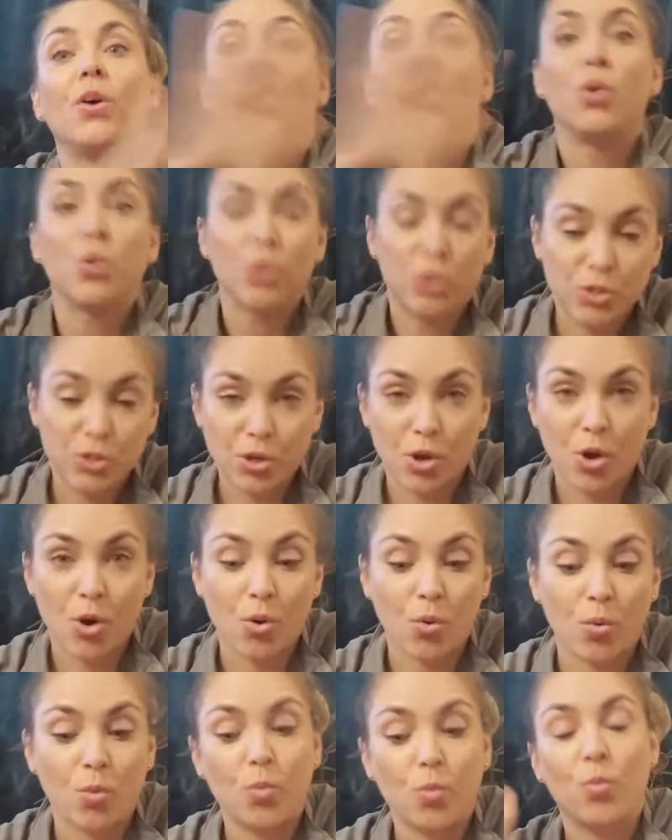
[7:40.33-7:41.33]

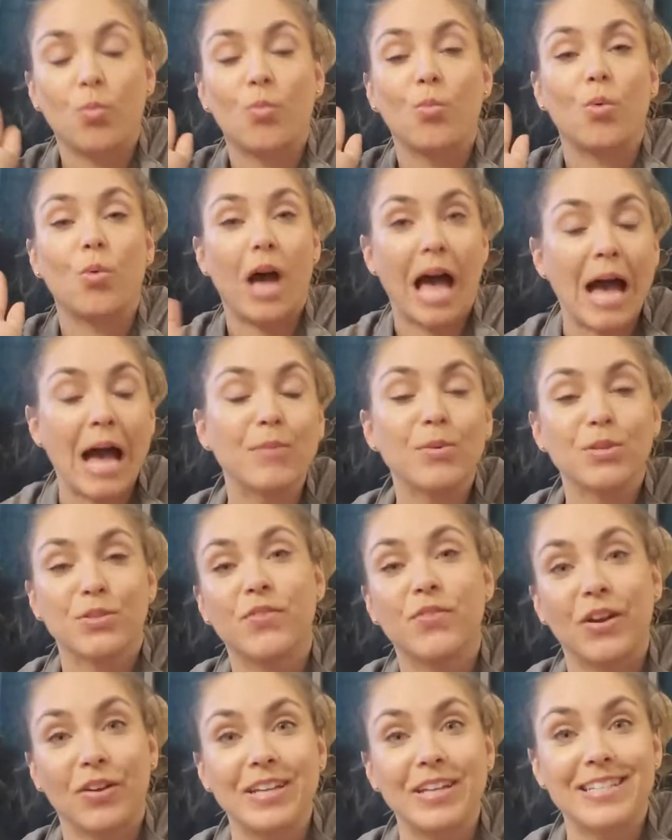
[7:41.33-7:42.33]
So I was
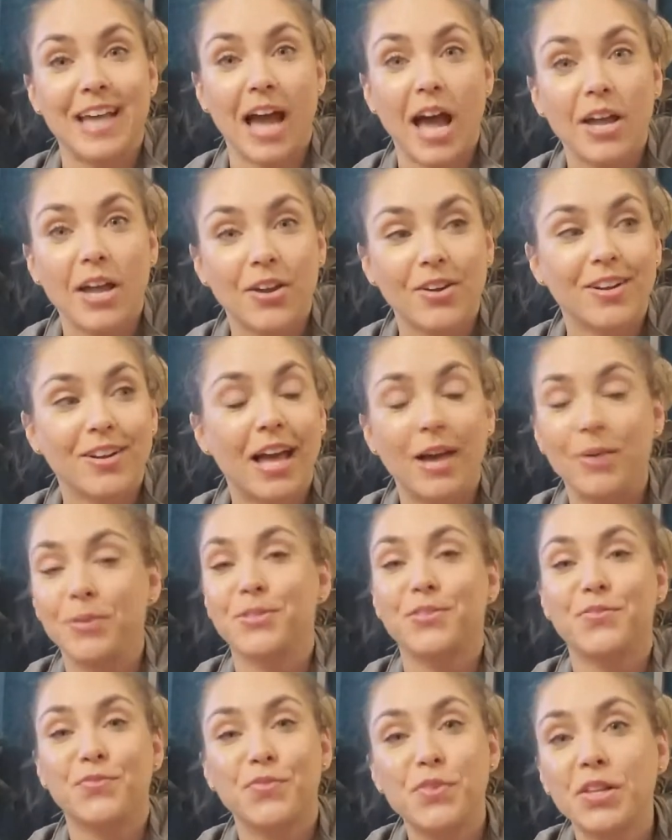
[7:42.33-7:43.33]
very tired, I was
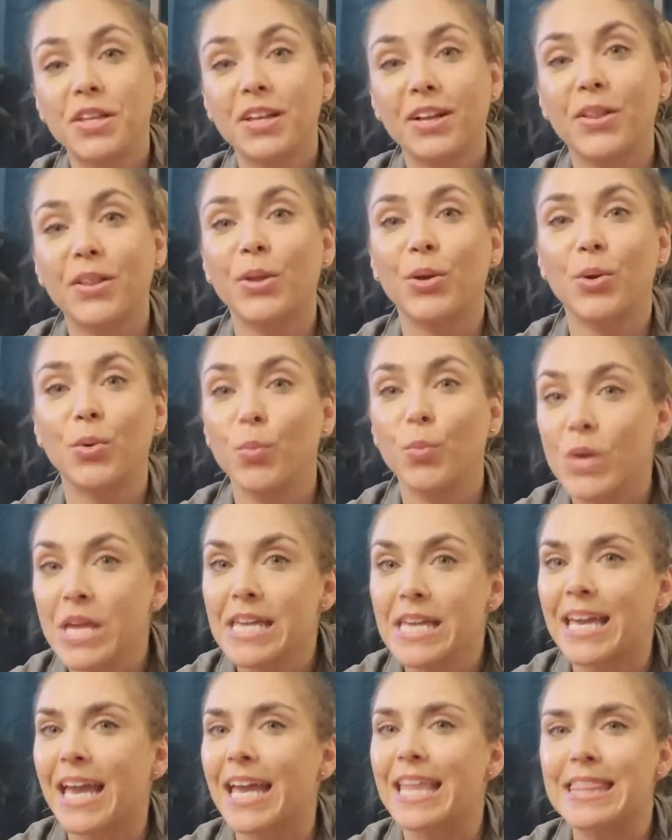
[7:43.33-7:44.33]
feeling a little
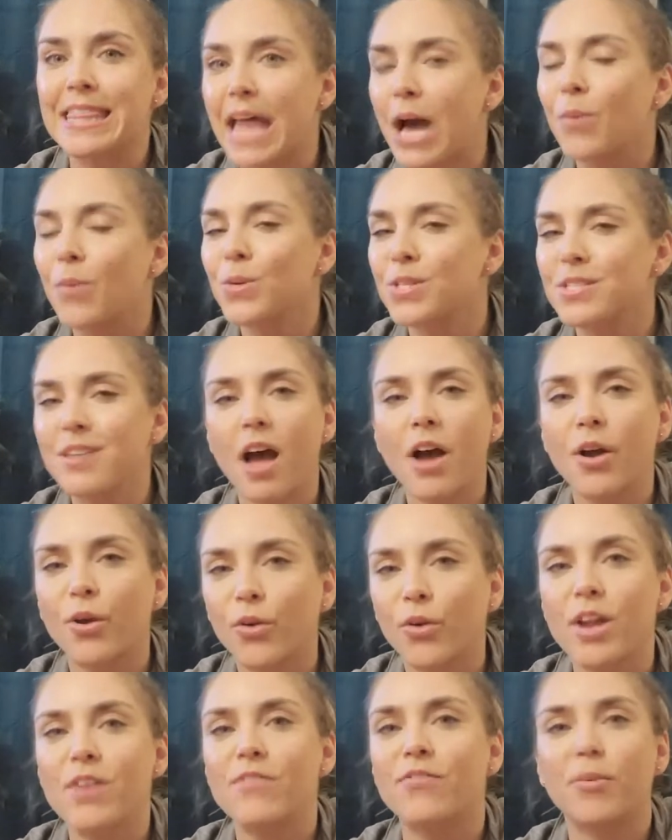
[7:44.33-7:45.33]
weak, and that was not
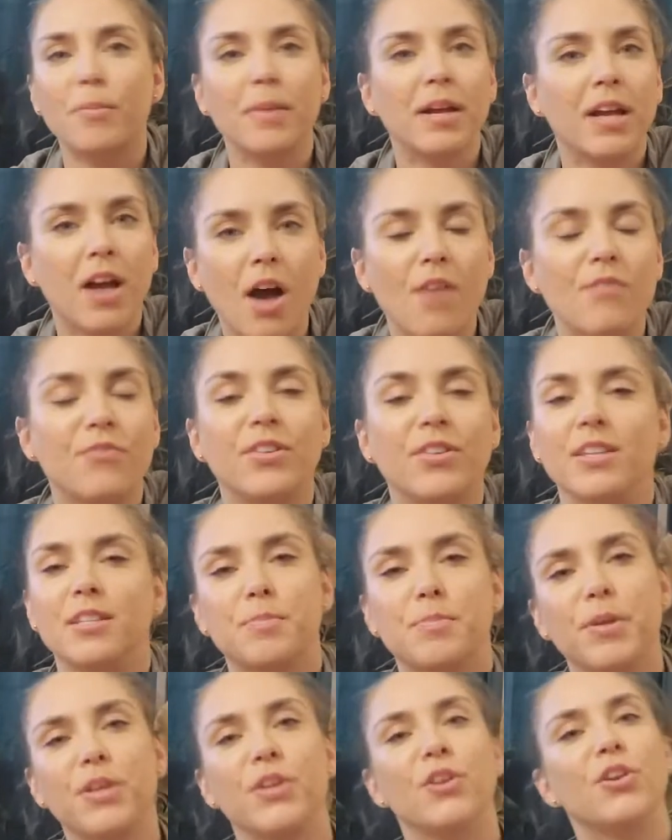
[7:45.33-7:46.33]
great for my confidence.
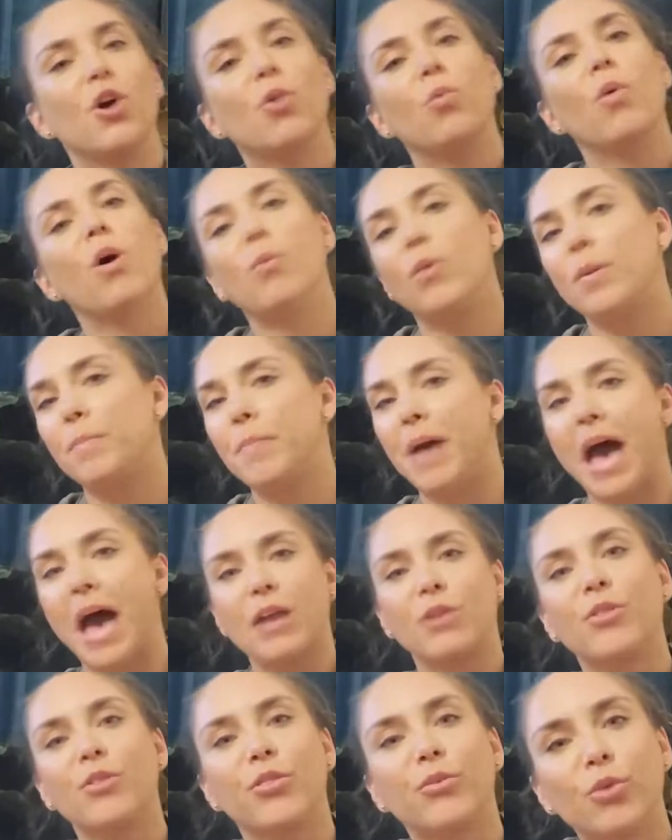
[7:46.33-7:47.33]
But you know what? We
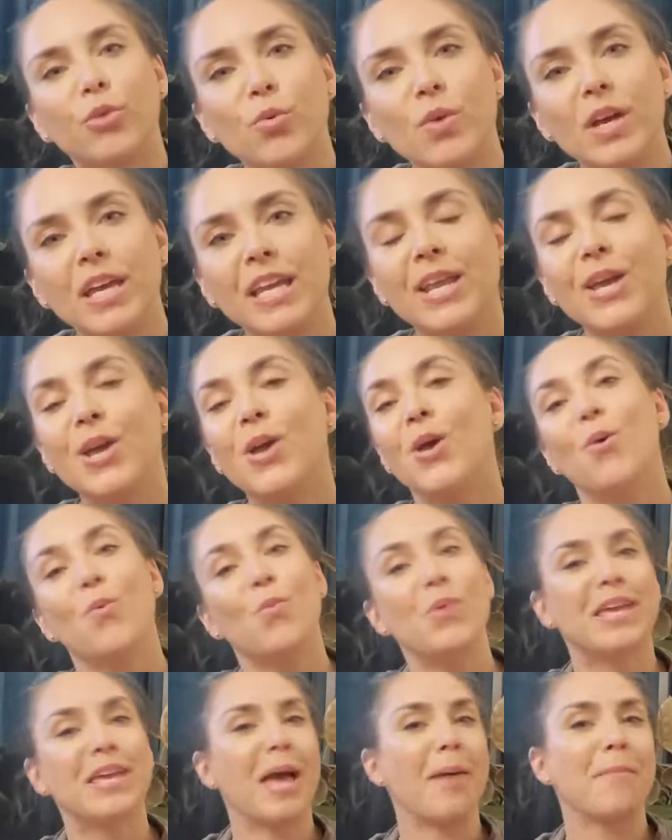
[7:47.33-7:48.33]
paddled through it,
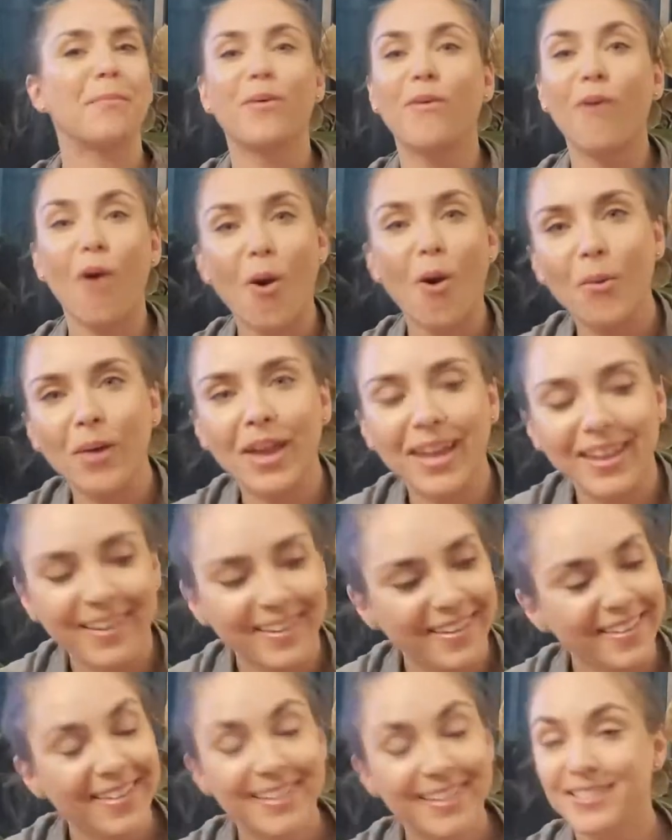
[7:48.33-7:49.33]
we kept going,
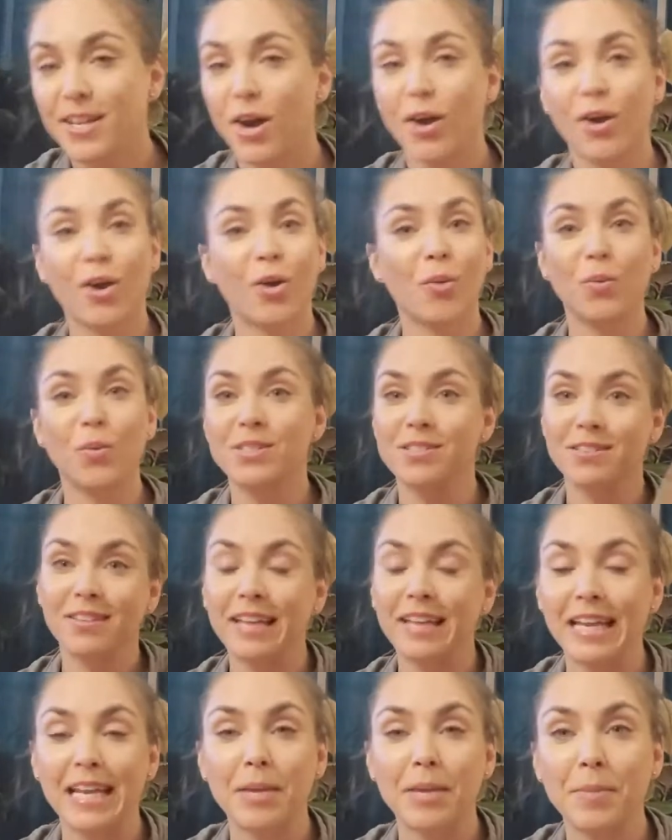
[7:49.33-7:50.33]
Tucker was
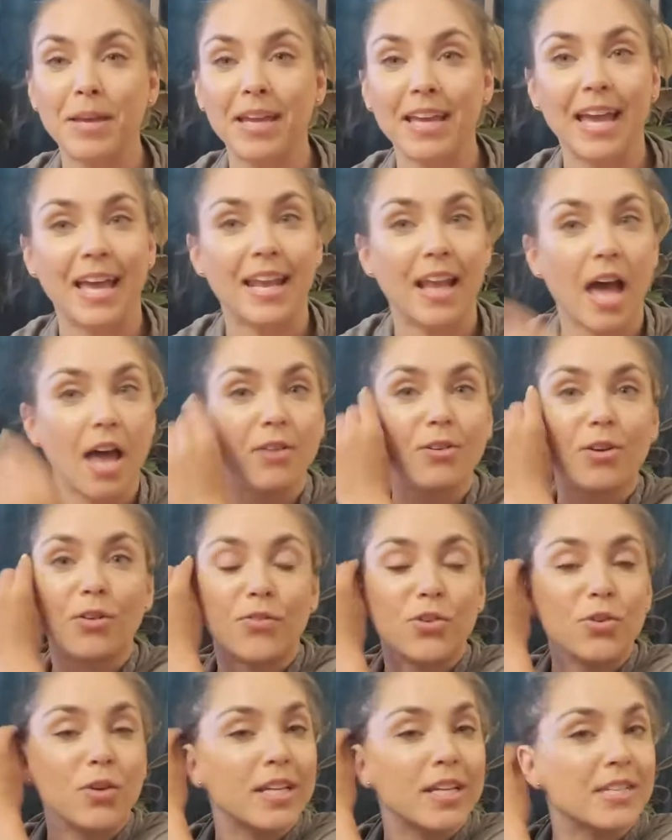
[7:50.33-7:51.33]
leading me, and I don't know
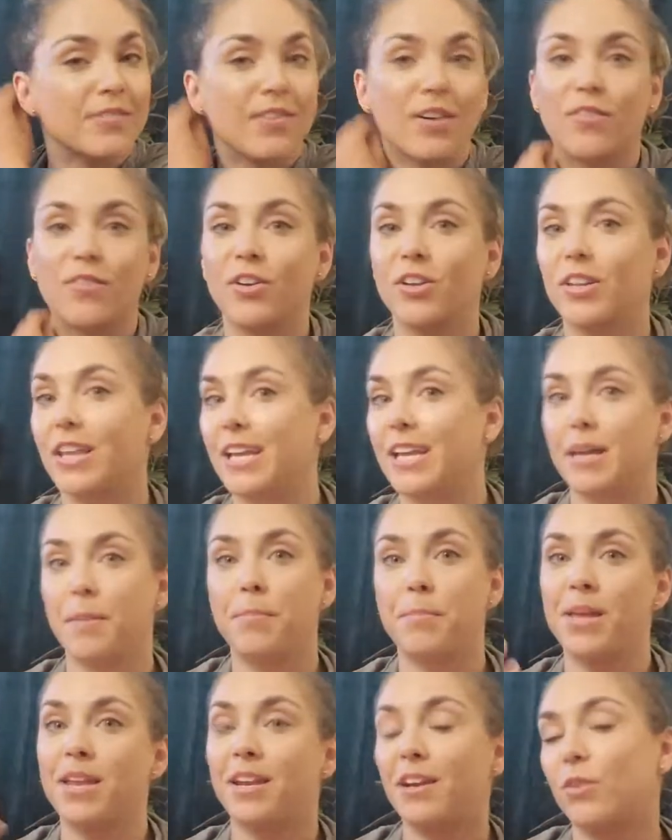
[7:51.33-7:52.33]
if you guys have ever like
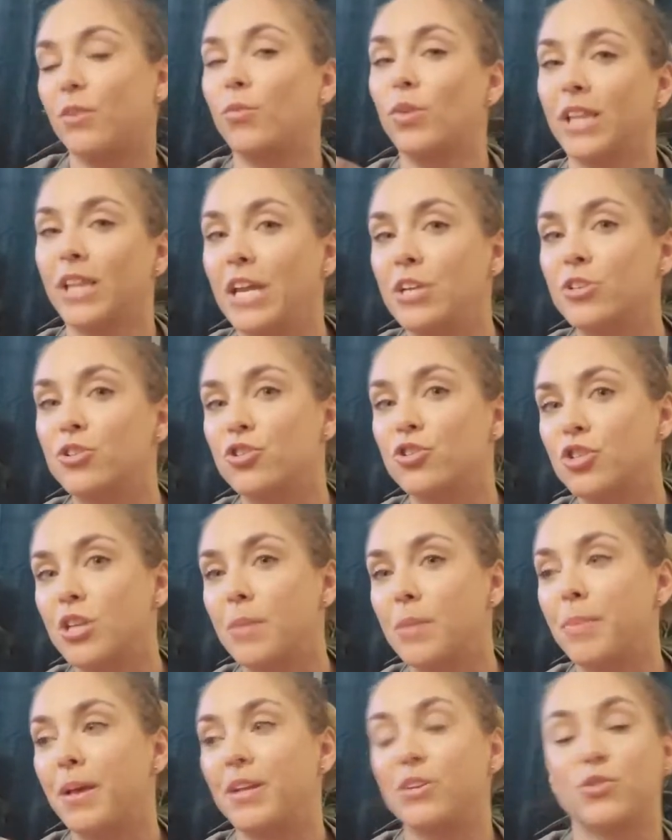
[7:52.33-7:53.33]
been in a
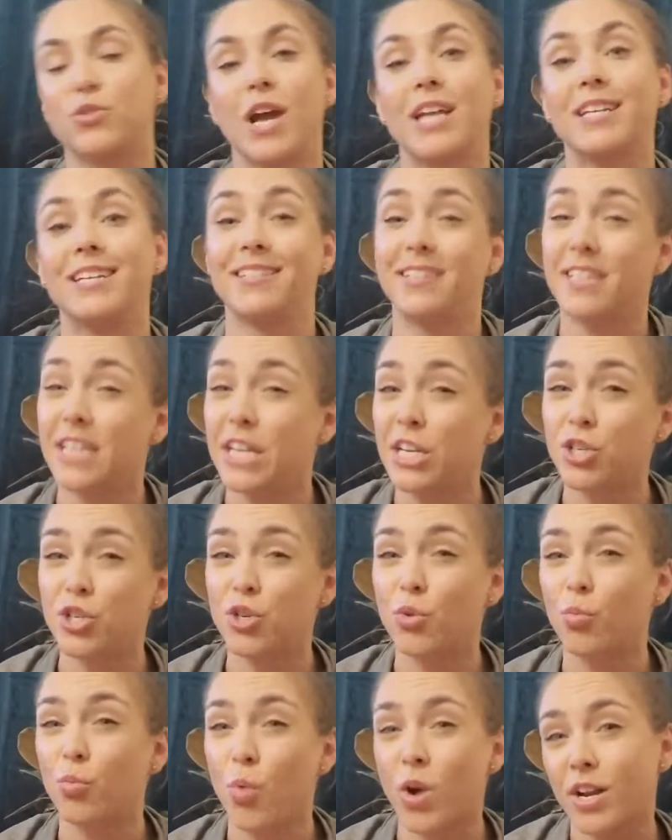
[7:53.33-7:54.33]
relationship and tried to teach
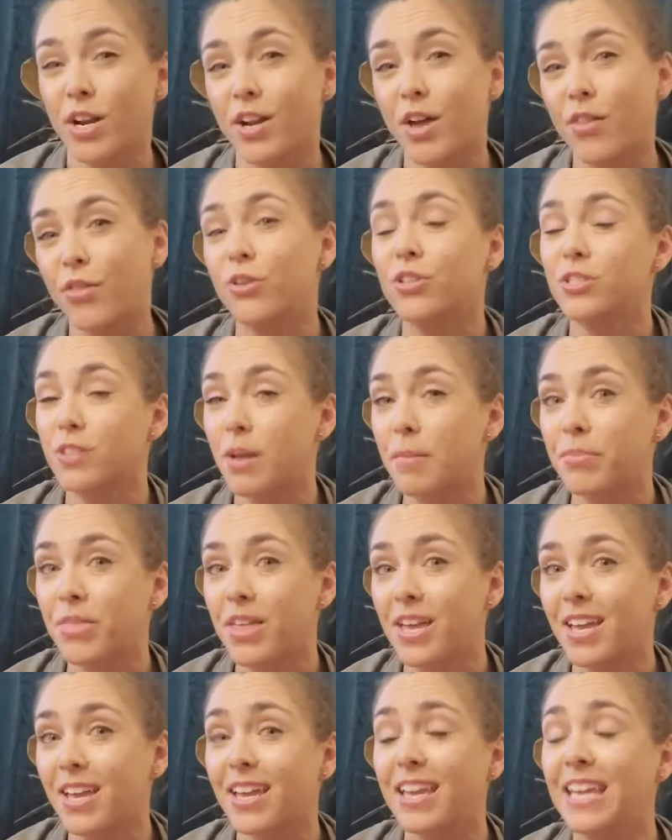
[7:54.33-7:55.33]
one another
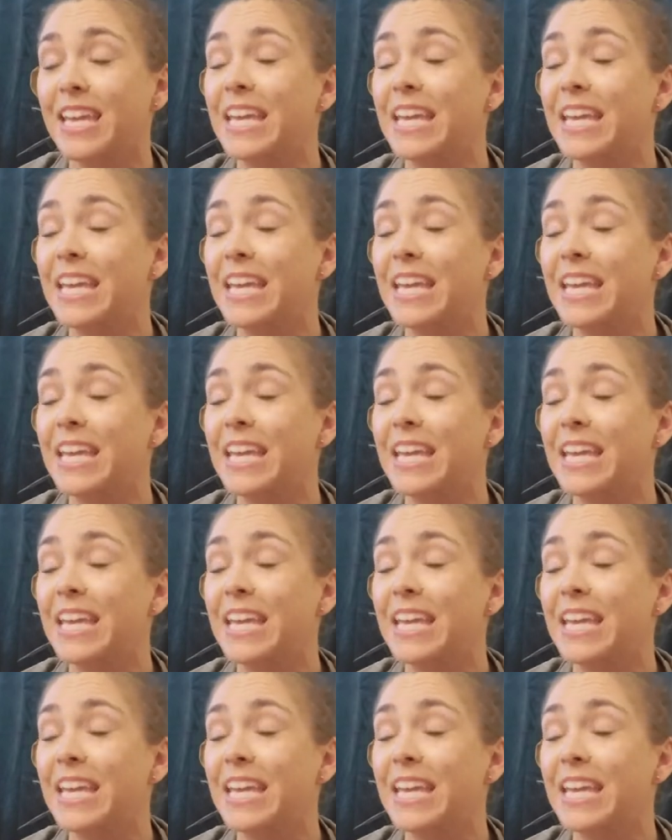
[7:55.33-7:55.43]
something.